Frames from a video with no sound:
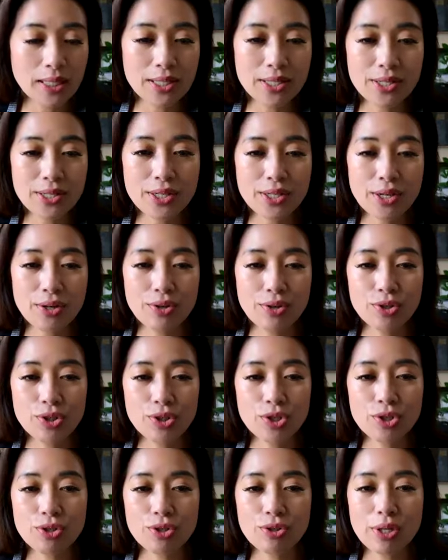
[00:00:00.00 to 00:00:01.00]
Let's go
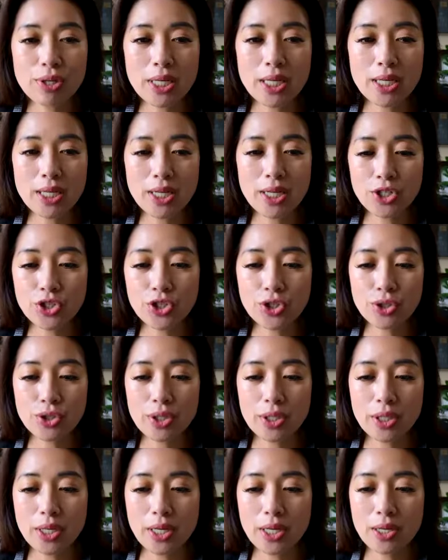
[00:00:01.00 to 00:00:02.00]
to
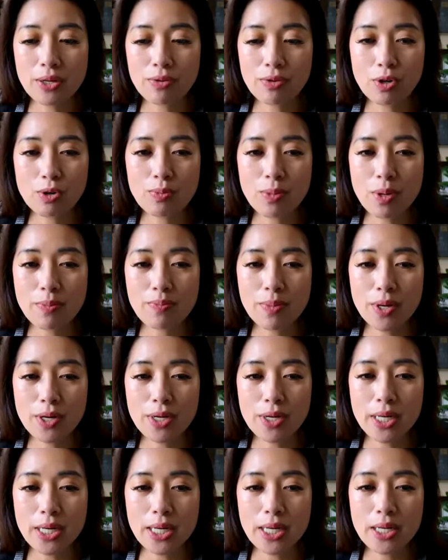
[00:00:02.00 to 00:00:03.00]
initial enrollment
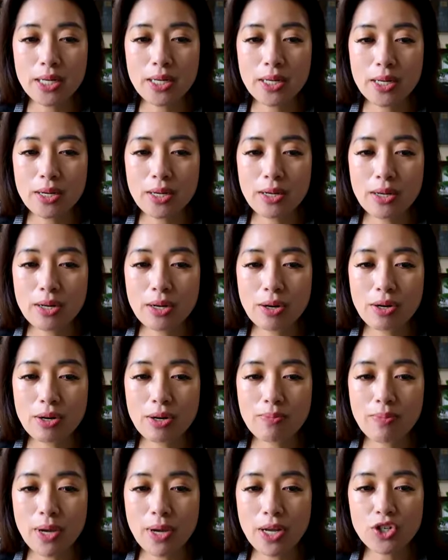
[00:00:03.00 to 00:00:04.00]
period.
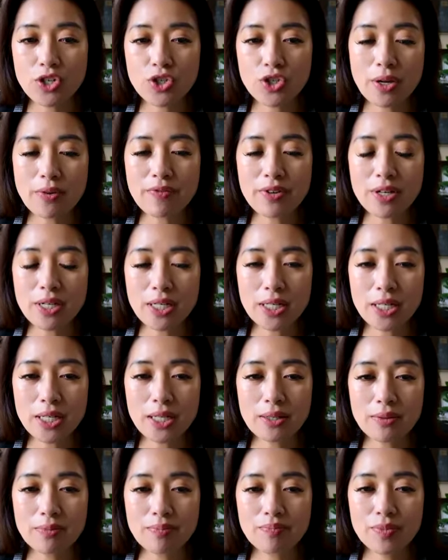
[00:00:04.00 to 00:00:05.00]
Go to page
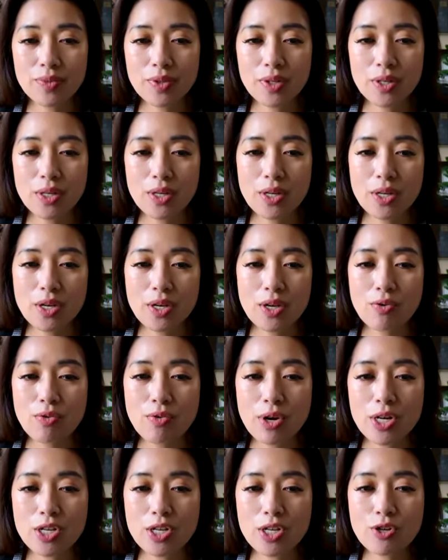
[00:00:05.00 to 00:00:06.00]
17.
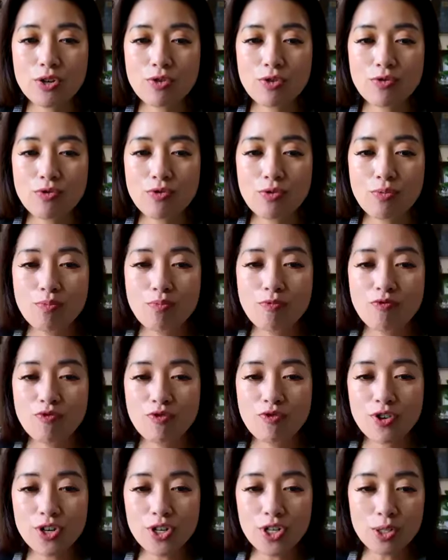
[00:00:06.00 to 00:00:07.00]
When you
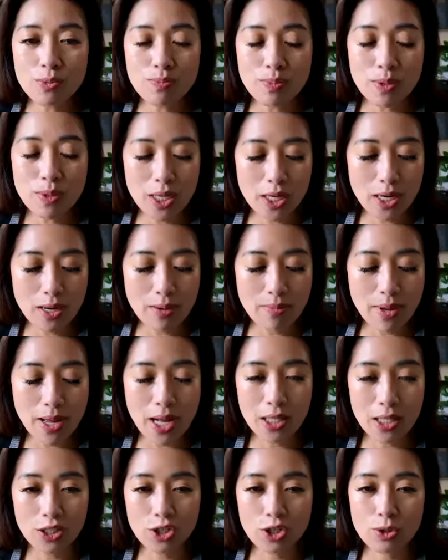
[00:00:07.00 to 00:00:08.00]
first become
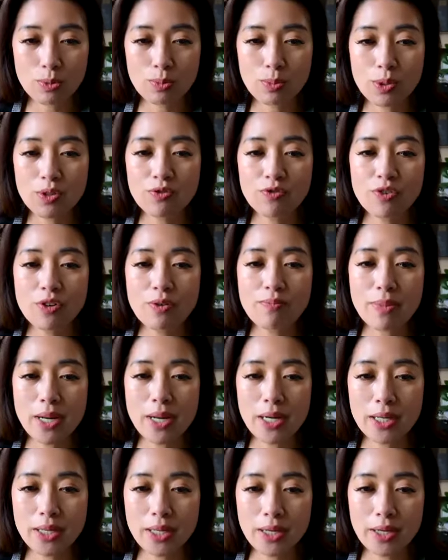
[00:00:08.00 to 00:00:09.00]
eligible for
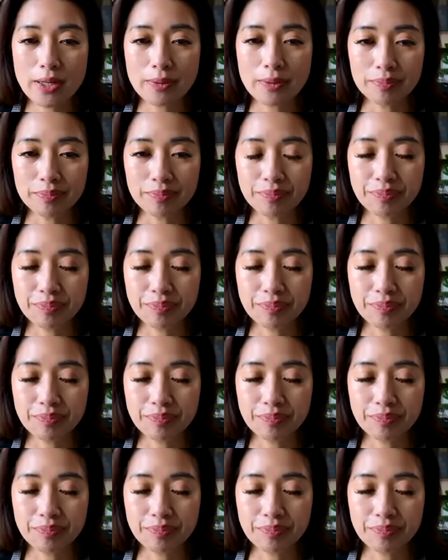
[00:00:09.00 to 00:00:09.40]
Medicare,